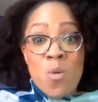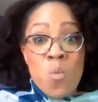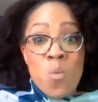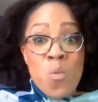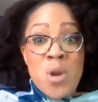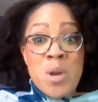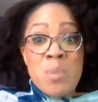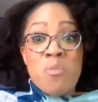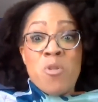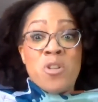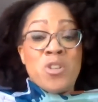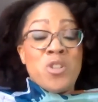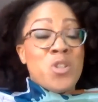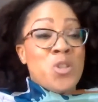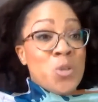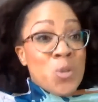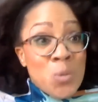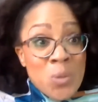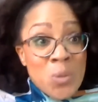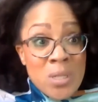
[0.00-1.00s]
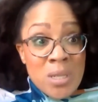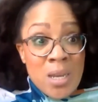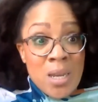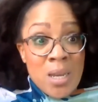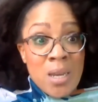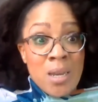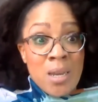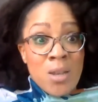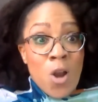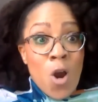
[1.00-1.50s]

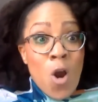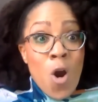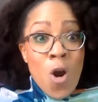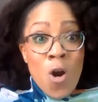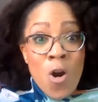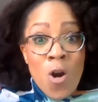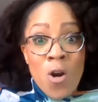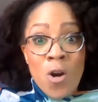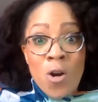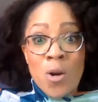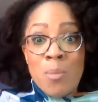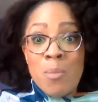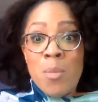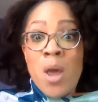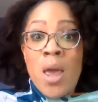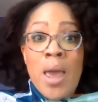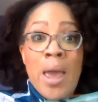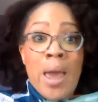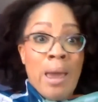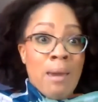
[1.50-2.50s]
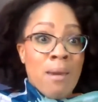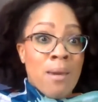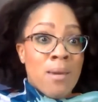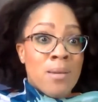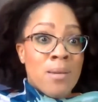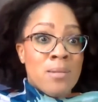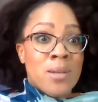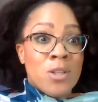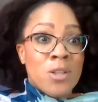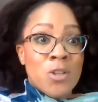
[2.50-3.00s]
reproducing harm
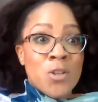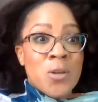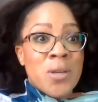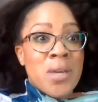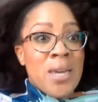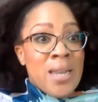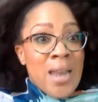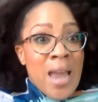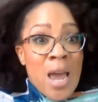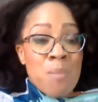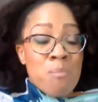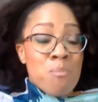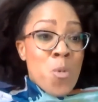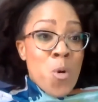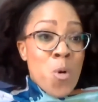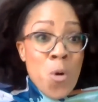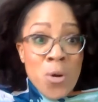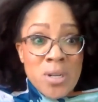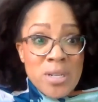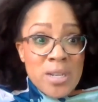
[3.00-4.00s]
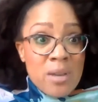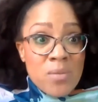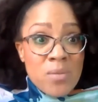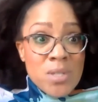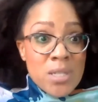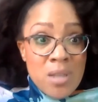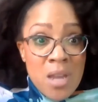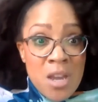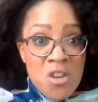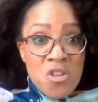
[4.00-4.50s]
and looking at more
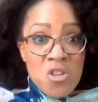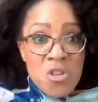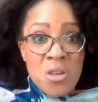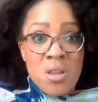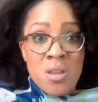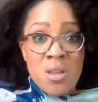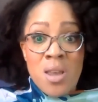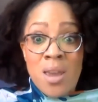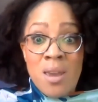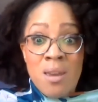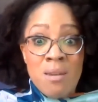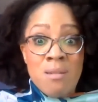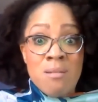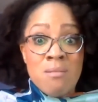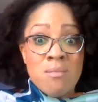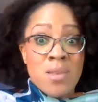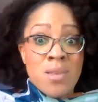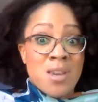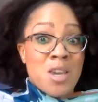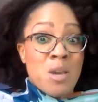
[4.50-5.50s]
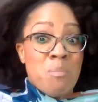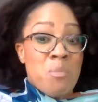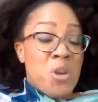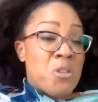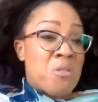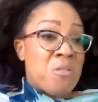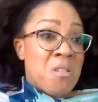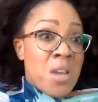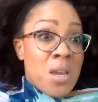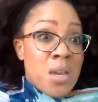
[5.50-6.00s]
devastation in the
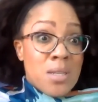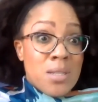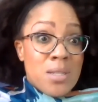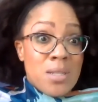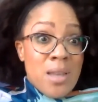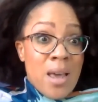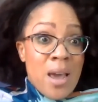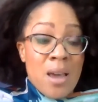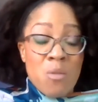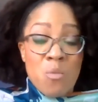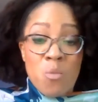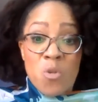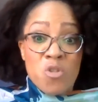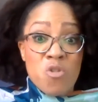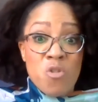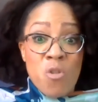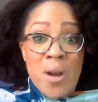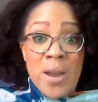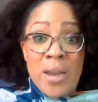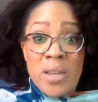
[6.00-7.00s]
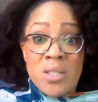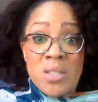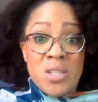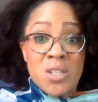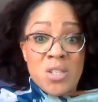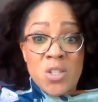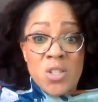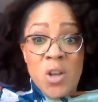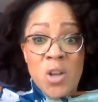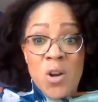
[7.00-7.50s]
communities that we're trying to
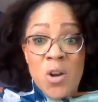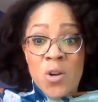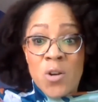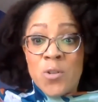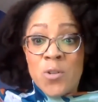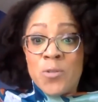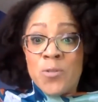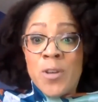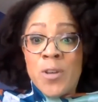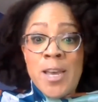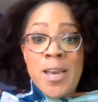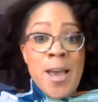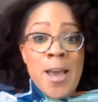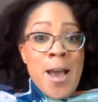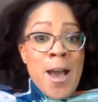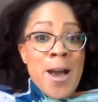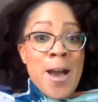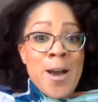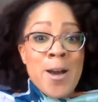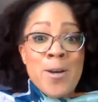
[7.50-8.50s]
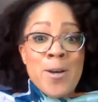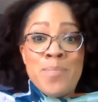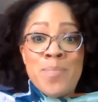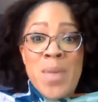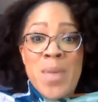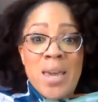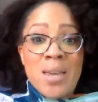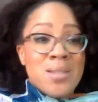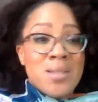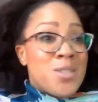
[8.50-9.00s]
serve.
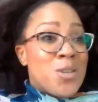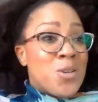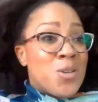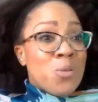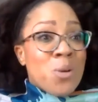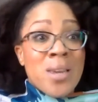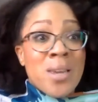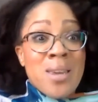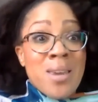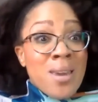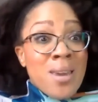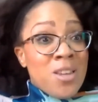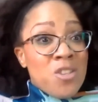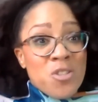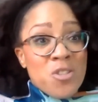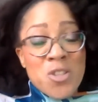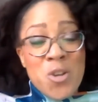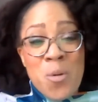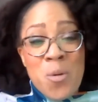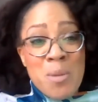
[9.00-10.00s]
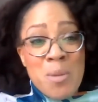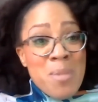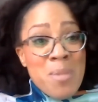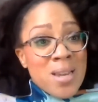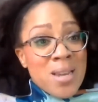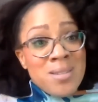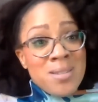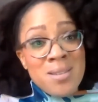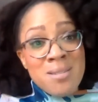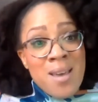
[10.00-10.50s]
And so again, just going
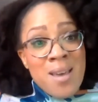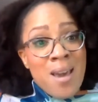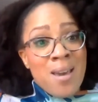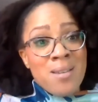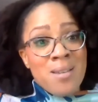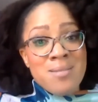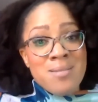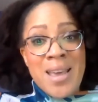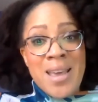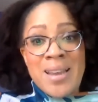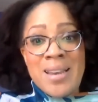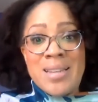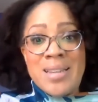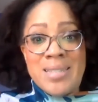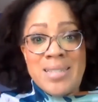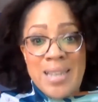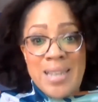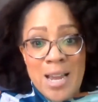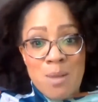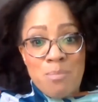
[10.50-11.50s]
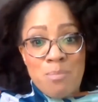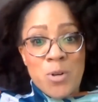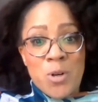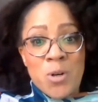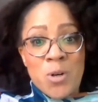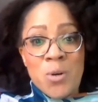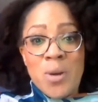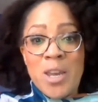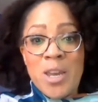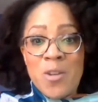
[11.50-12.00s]
back to that
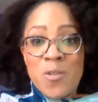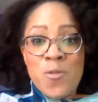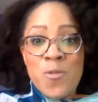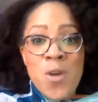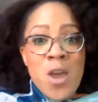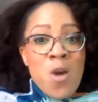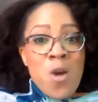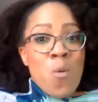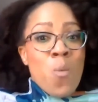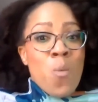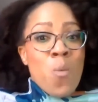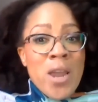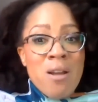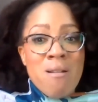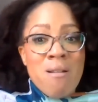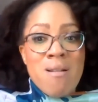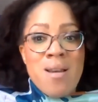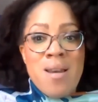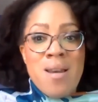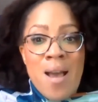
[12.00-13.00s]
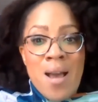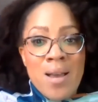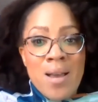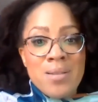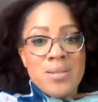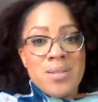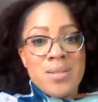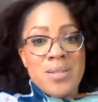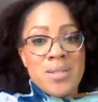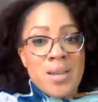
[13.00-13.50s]
example, if we are not
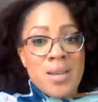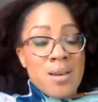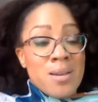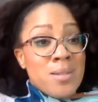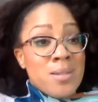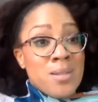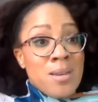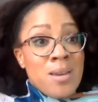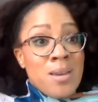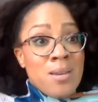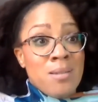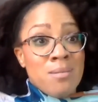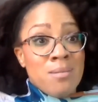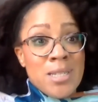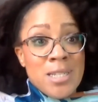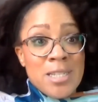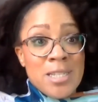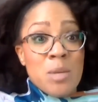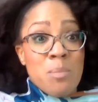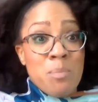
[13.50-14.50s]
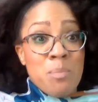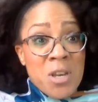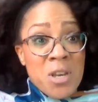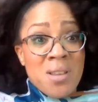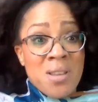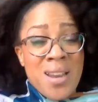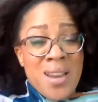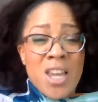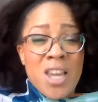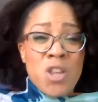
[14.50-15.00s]
discussing
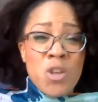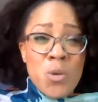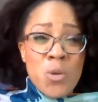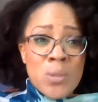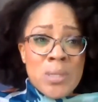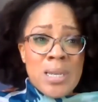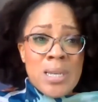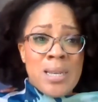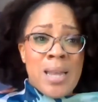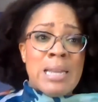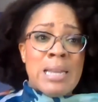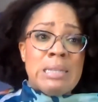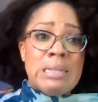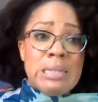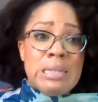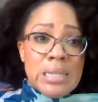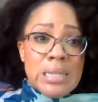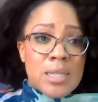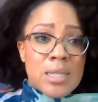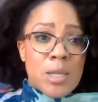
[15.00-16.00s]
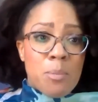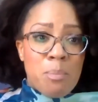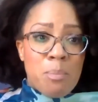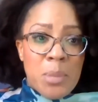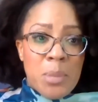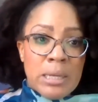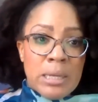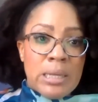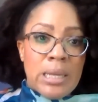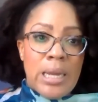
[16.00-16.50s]
disability and using a
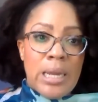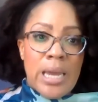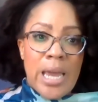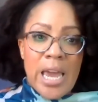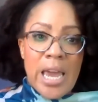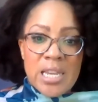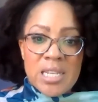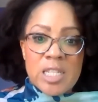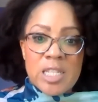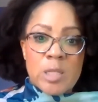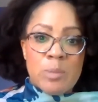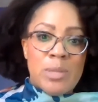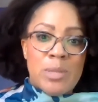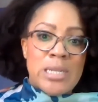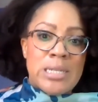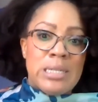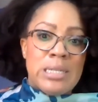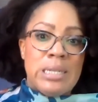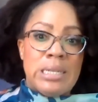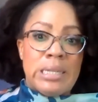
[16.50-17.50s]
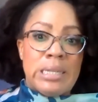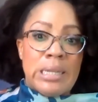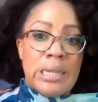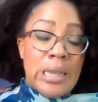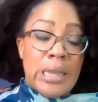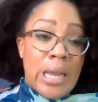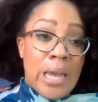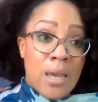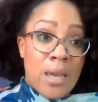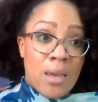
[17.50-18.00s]
disability-explicit
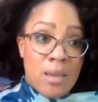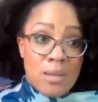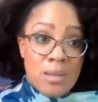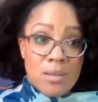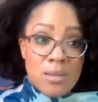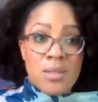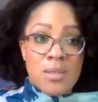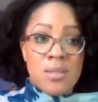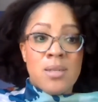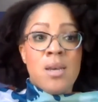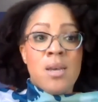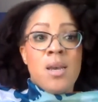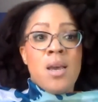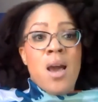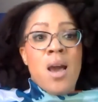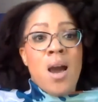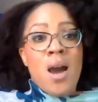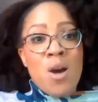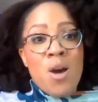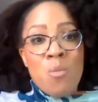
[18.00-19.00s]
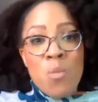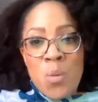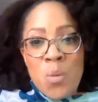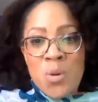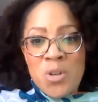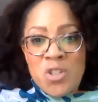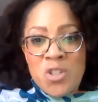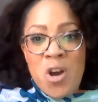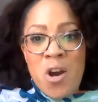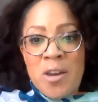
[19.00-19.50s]
lens when we're
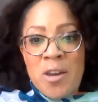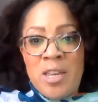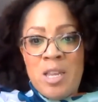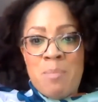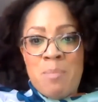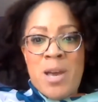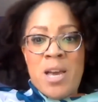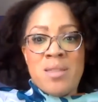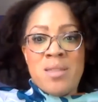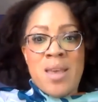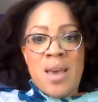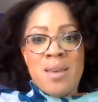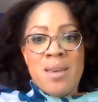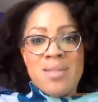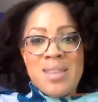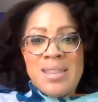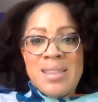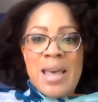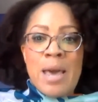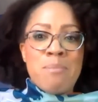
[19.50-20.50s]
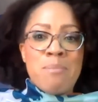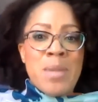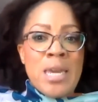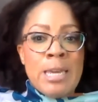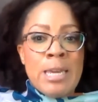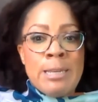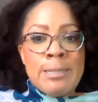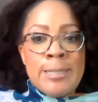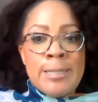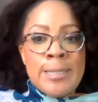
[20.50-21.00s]
talking about that, then that
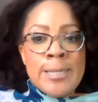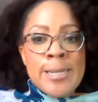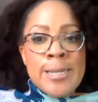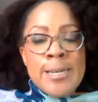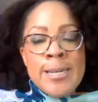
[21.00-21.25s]
means